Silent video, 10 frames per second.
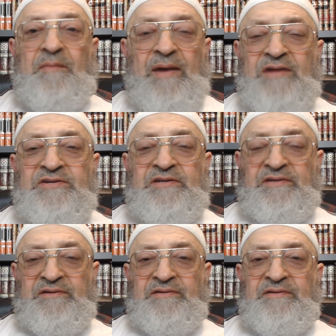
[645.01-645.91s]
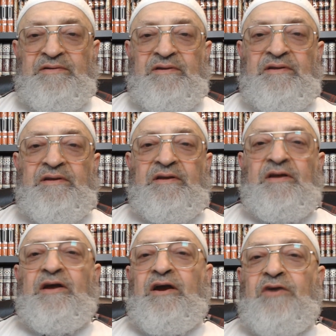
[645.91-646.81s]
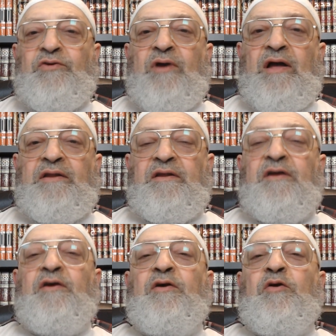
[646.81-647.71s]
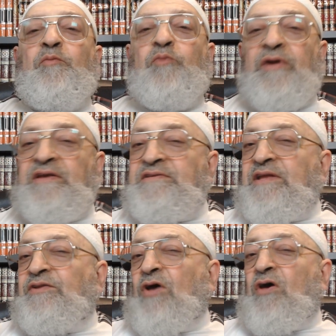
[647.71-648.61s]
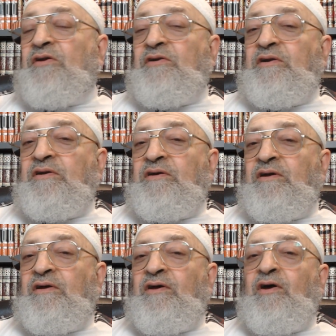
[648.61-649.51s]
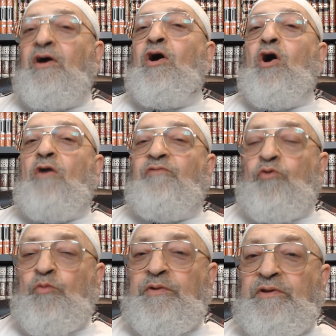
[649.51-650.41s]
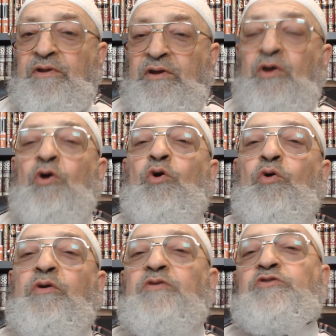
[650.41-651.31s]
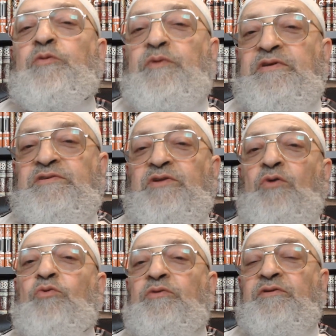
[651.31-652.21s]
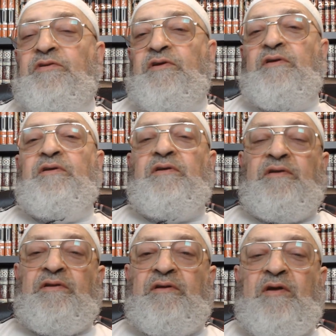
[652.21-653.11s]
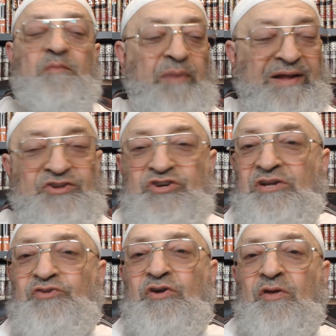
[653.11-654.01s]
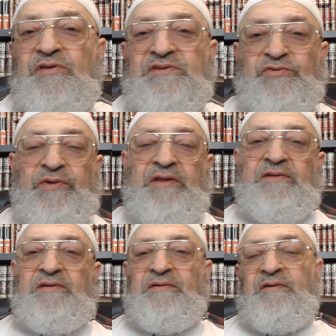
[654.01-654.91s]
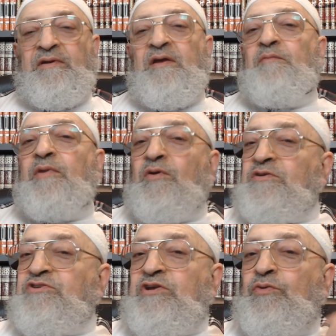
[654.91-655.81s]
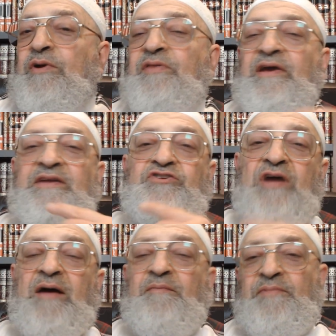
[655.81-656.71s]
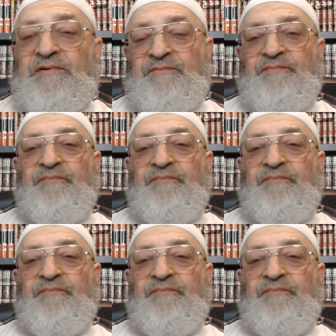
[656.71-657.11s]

Imagine Erdogan brings the daughter of a woman who used to be stoned by children on the street because she wore the hijab.